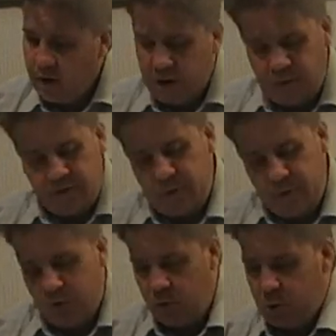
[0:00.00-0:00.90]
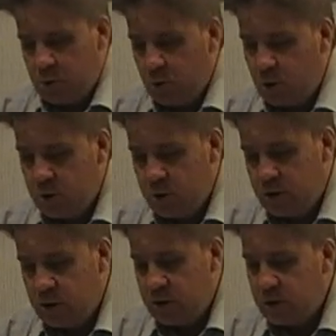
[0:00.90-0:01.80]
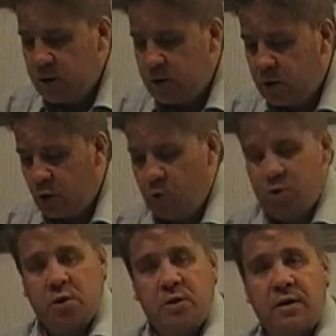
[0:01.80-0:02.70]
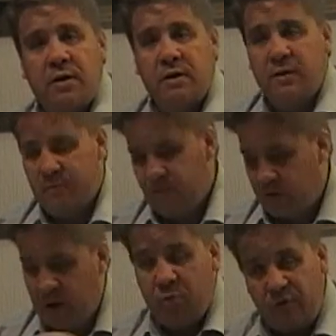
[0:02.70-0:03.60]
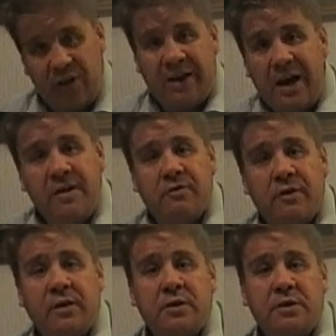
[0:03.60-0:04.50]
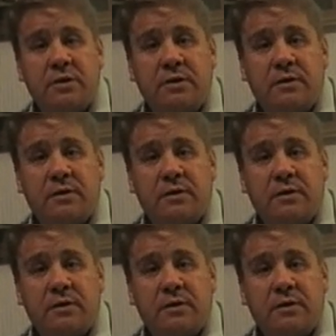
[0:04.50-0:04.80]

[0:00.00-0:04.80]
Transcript: even in their own sources, shows you that they were forgetting things,